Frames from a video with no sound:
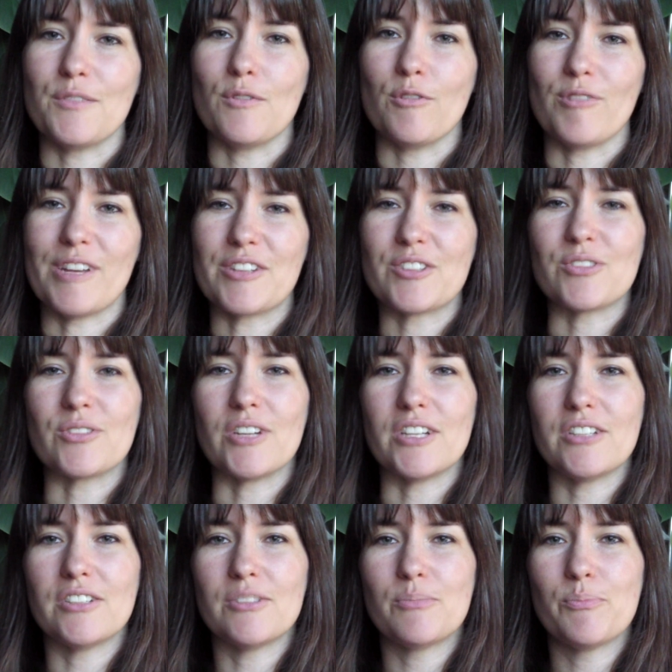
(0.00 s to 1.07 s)
of a
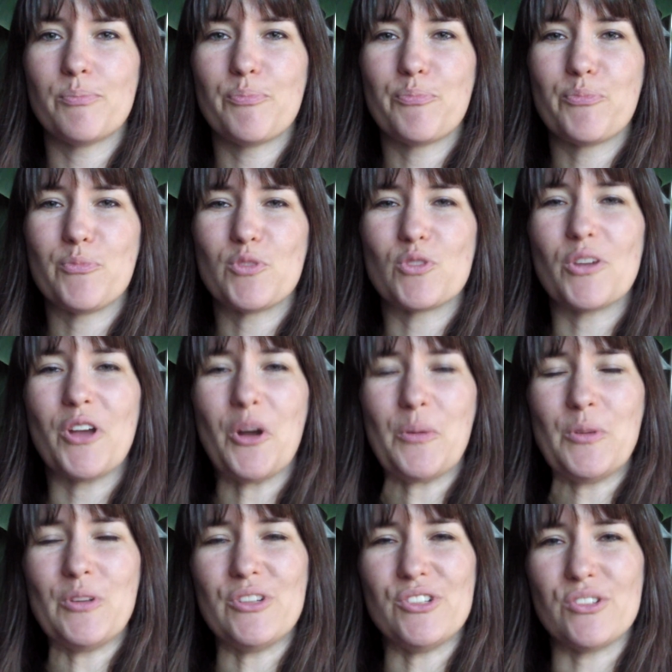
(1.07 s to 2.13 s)
restaurant. So I
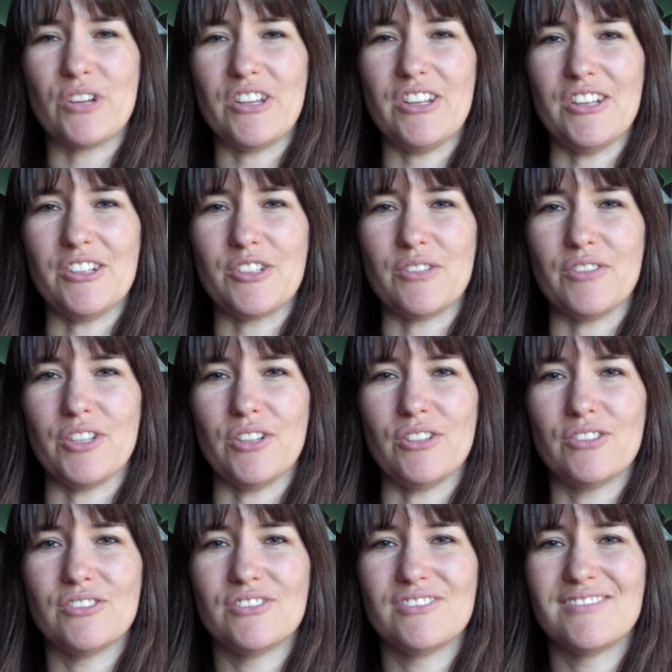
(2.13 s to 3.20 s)
hope you enjoy the interview.
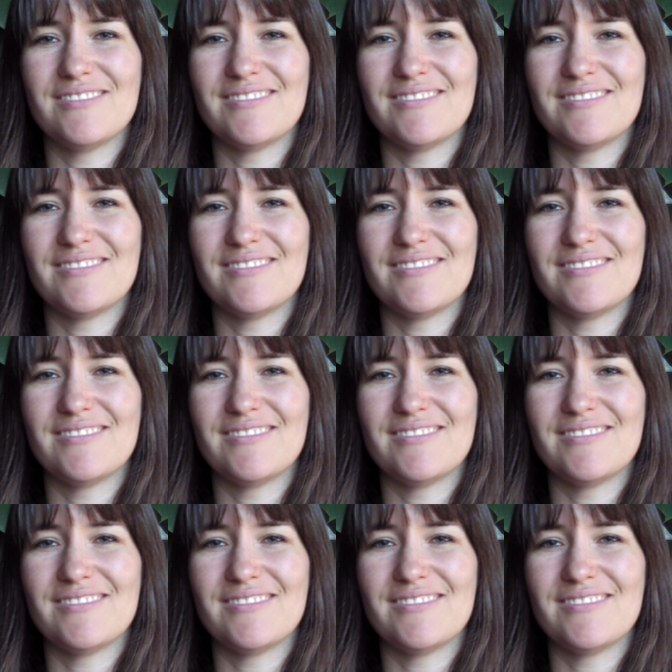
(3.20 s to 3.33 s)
